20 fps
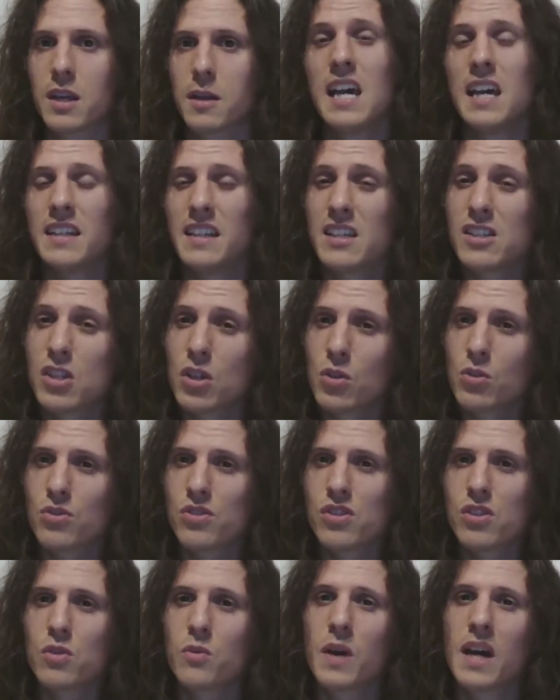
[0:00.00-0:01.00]
That's
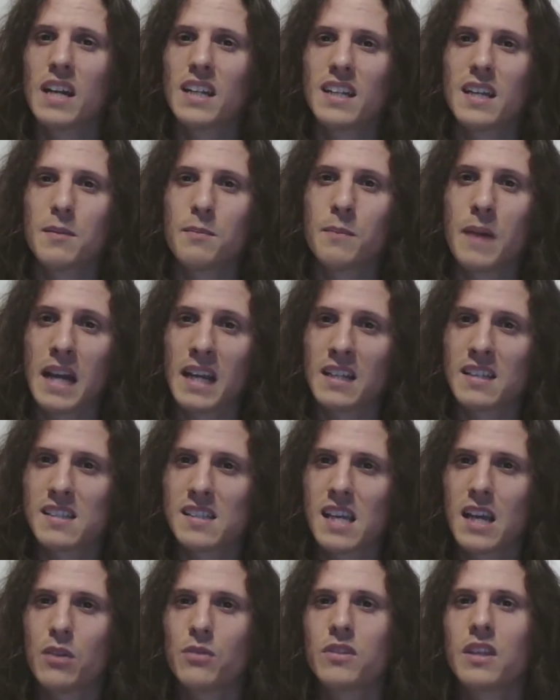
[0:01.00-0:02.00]
also why they might
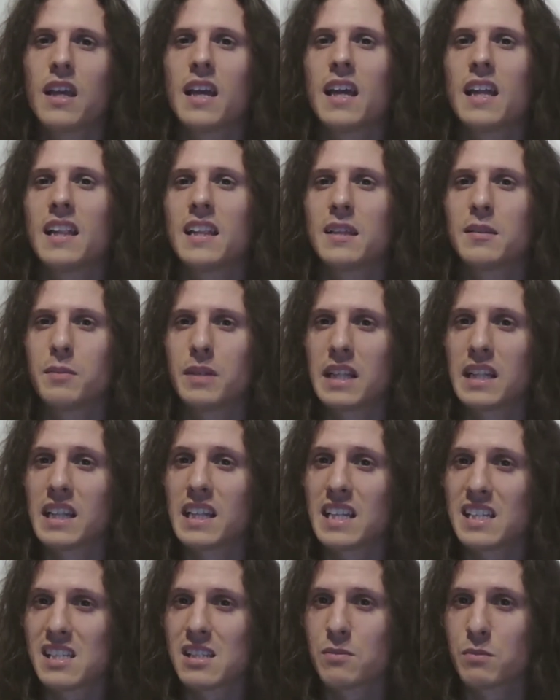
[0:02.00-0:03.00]
sound a bit
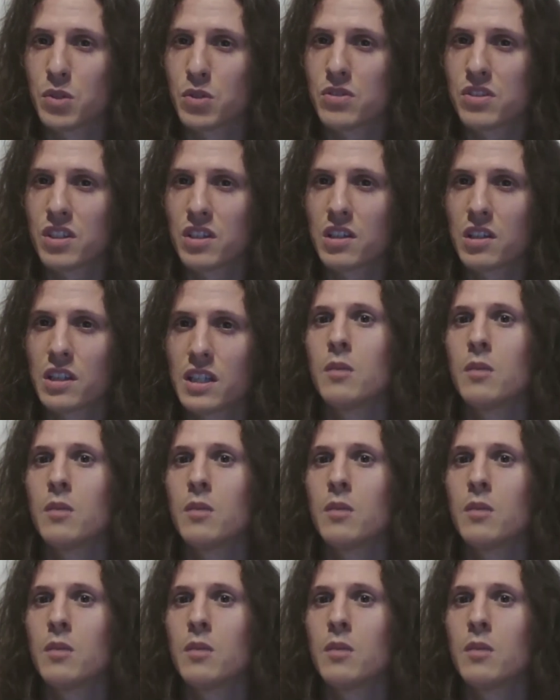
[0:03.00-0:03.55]
less musically,